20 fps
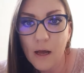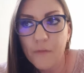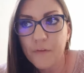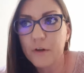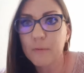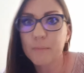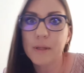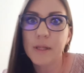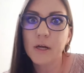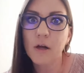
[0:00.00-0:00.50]

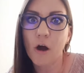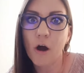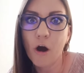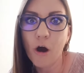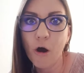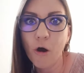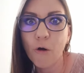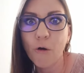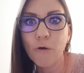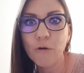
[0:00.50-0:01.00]
they're going to be like,
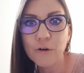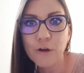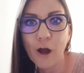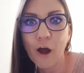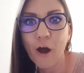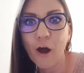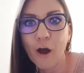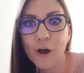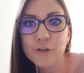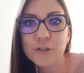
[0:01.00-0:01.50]
oh,
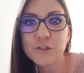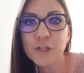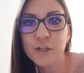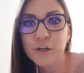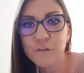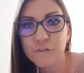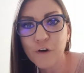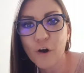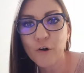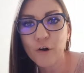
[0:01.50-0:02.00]
yeah, I should
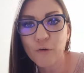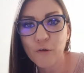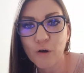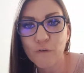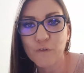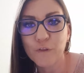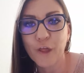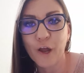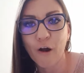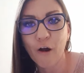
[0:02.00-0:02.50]
take a photo
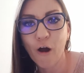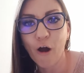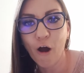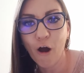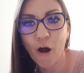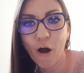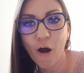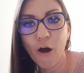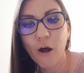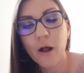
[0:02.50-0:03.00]
over there,
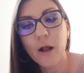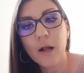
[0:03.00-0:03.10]
huh?